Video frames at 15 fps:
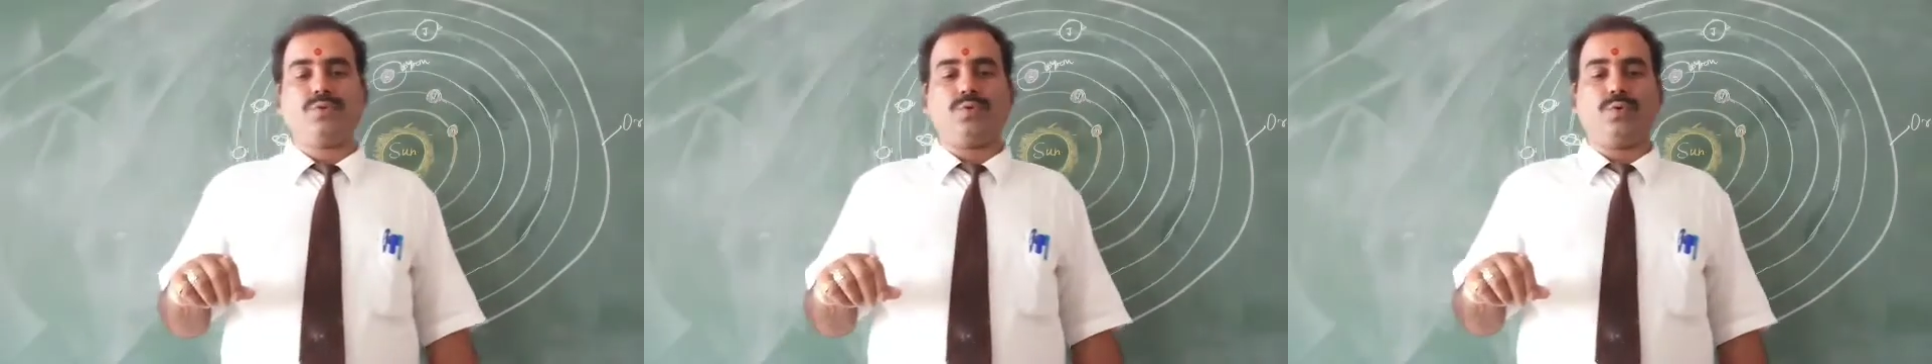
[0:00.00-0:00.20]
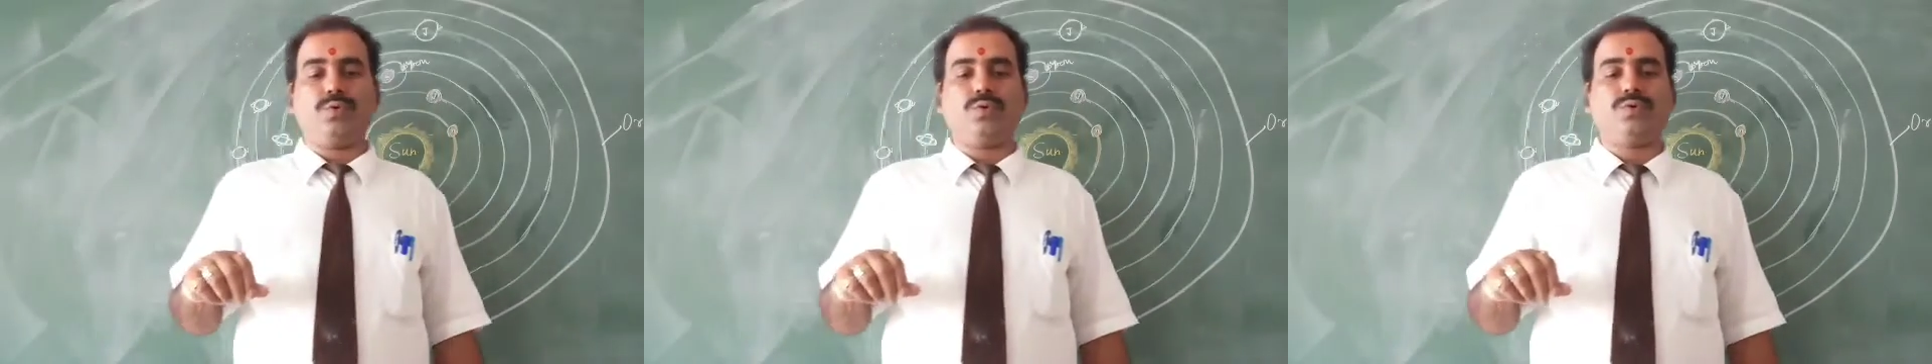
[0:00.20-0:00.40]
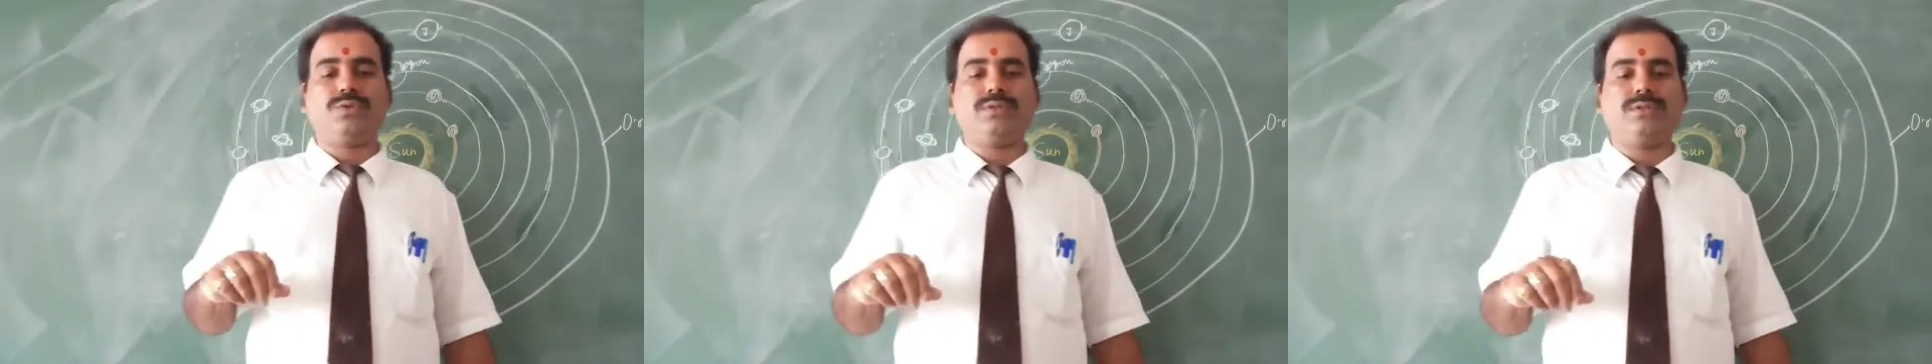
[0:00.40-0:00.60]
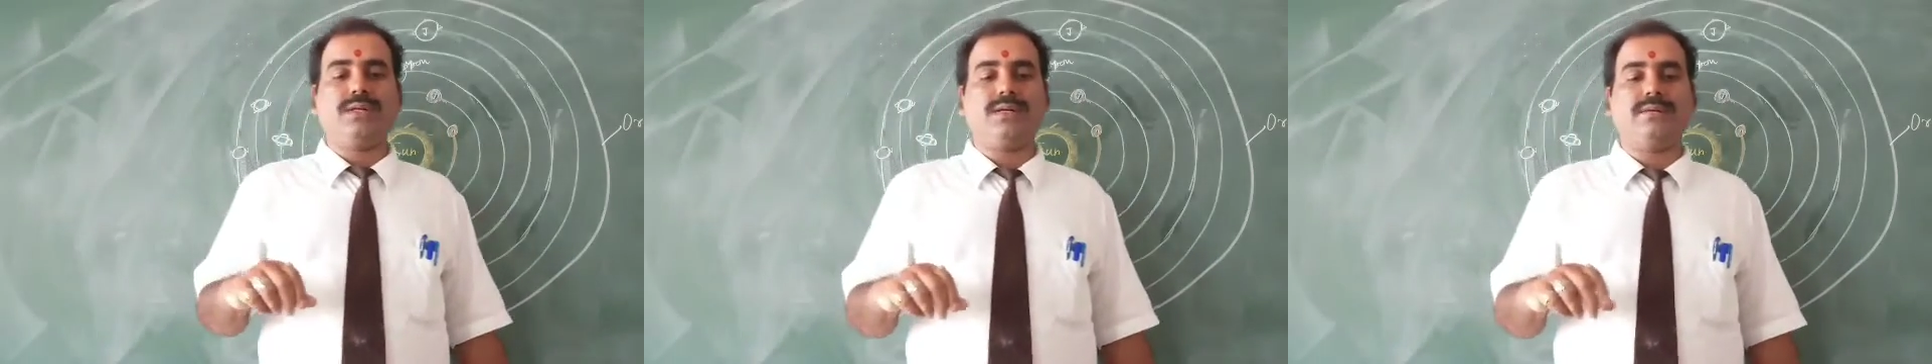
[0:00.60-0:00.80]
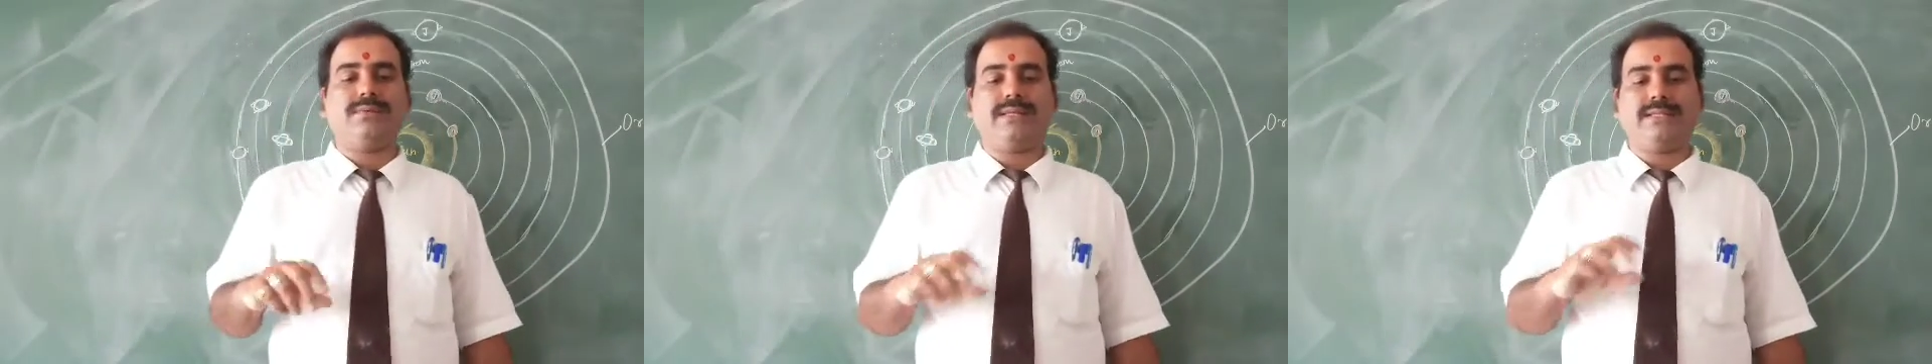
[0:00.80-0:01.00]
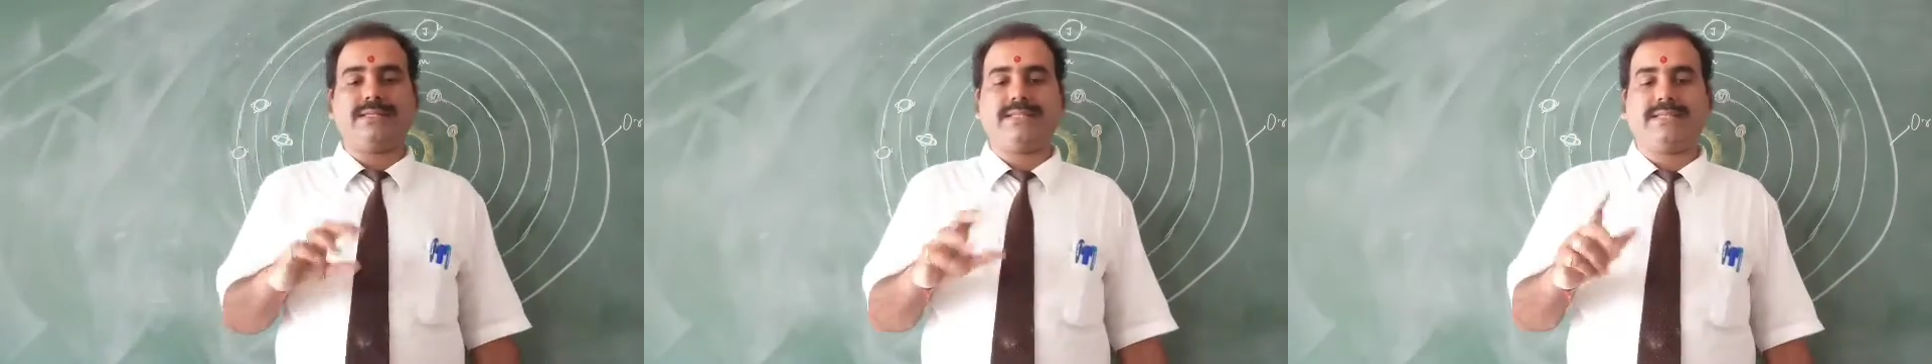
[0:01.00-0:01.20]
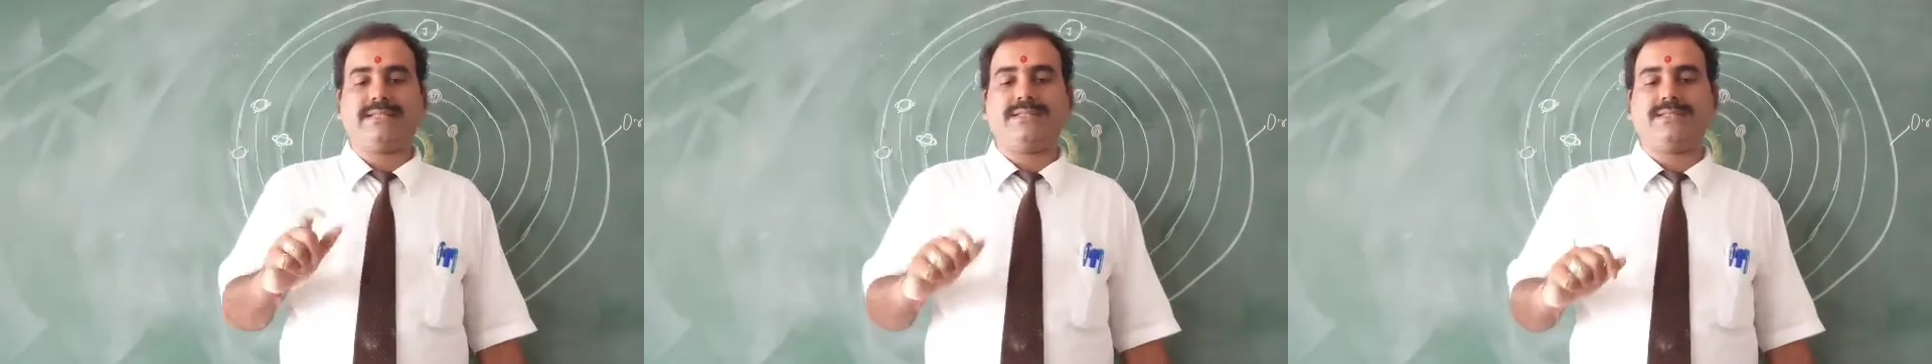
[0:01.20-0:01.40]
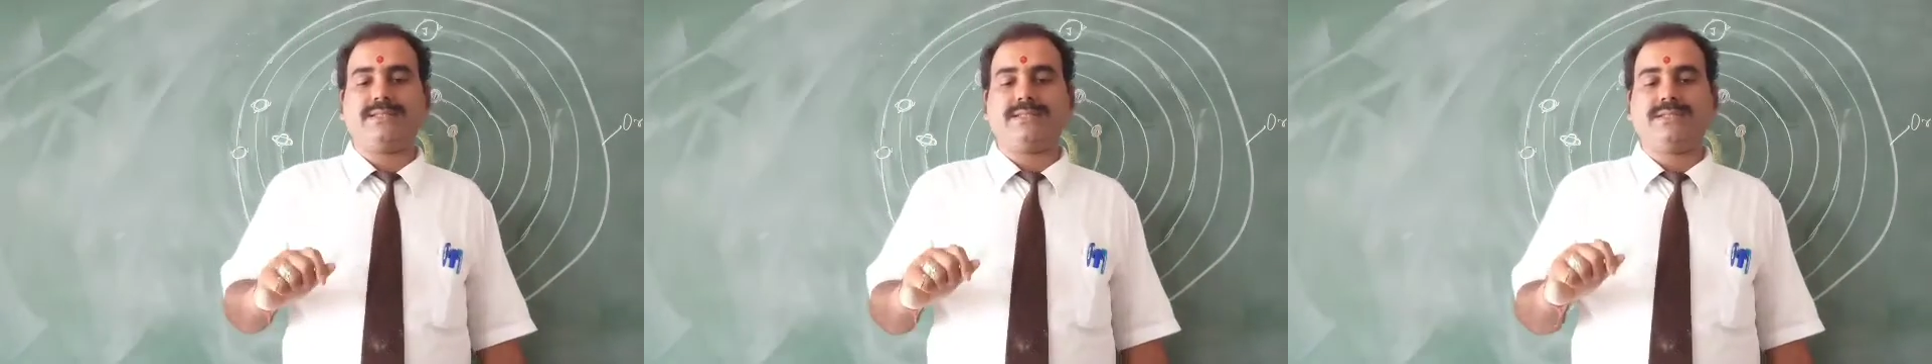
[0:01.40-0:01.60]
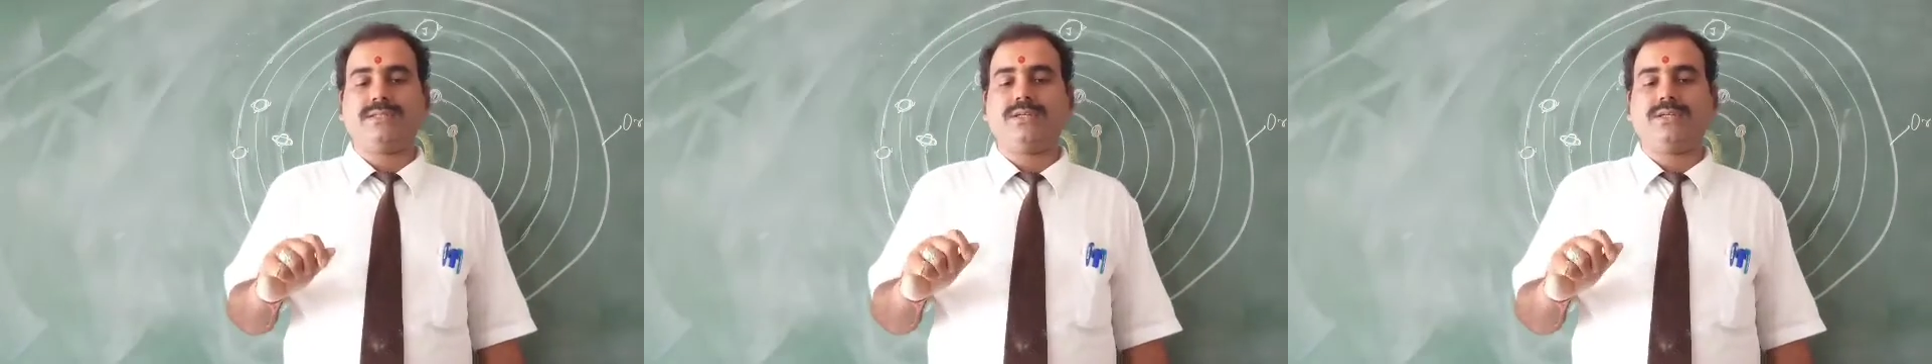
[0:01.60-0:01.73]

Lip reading: shows the vegetation.